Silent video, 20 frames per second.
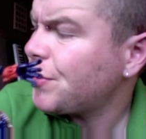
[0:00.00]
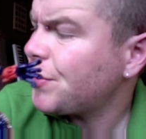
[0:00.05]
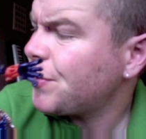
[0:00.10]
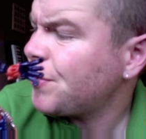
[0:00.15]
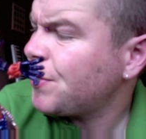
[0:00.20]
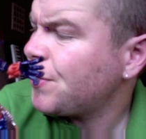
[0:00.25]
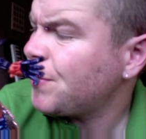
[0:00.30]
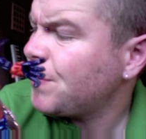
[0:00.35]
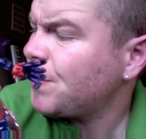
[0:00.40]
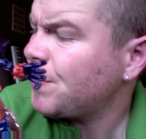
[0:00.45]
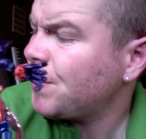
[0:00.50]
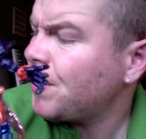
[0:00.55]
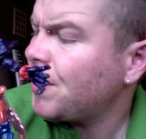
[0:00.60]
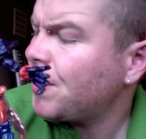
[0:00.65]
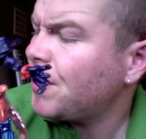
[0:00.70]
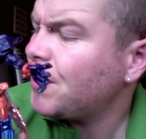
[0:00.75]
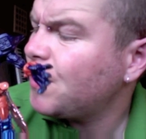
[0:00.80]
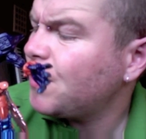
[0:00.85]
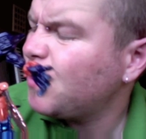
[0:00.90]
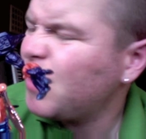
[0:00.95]

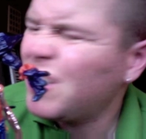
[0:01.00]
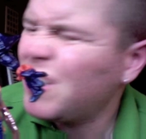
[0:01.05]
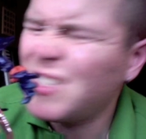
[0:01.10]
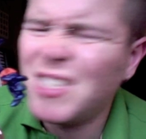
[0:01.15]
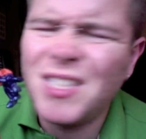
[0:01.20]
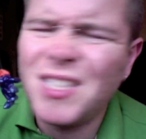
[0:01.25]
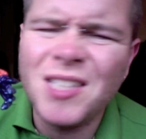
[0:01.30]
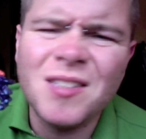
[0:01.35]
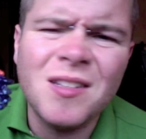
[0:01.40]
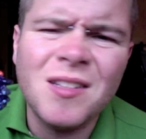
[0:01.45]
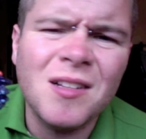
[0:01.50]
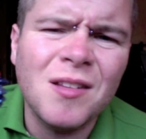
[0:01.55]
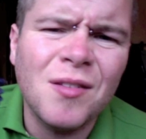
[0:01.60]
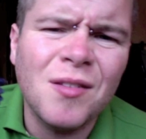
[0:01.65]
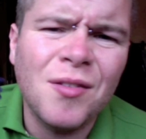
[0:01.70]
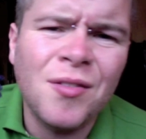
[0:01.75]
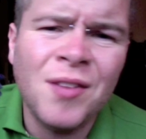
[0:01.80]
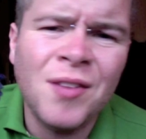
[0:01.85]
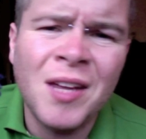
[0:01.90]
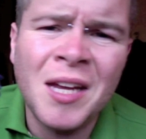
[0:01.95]
somewhere because it's just a little
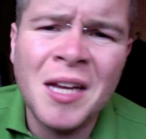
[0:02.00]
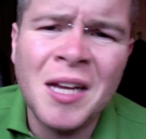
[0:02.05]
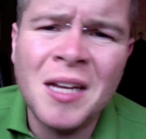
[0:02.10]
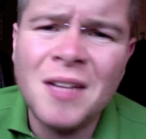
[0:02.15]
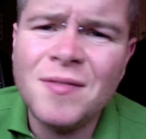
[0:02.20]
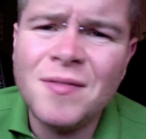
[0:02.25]
thing.